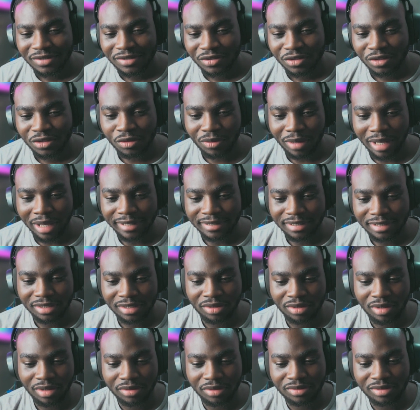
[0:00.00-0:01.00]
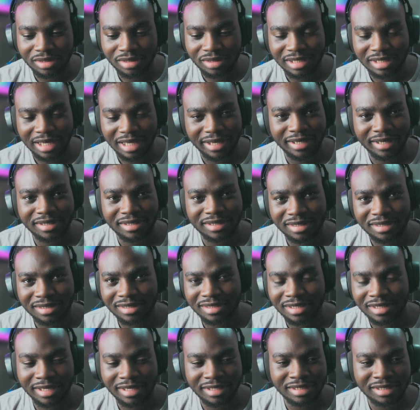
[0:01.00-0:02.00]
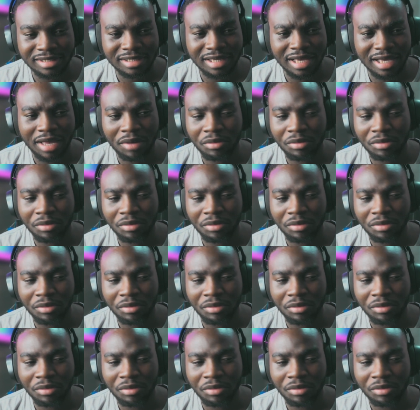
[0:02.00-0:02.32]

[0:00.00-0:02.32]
So I didn't know how to attack it against this guy.